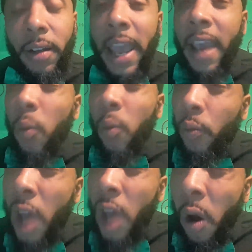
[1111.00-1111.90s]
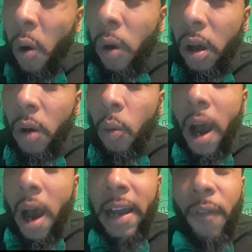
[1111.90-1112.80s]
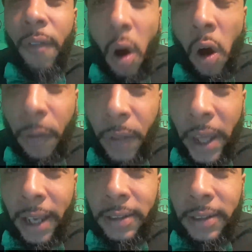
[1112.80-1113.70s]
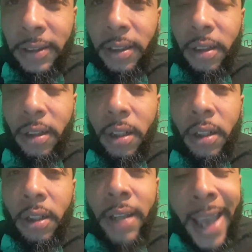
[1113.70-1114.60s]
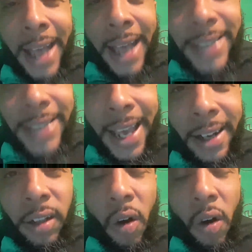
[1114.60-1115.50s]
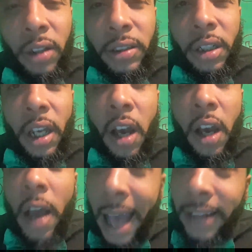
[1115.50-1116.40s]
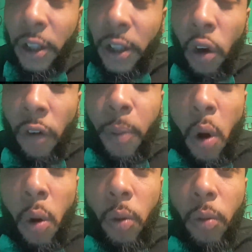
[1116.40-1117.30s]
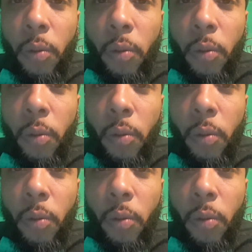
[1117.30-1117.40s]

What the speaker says: And know why of all things they had Santa Claus at the North Pole.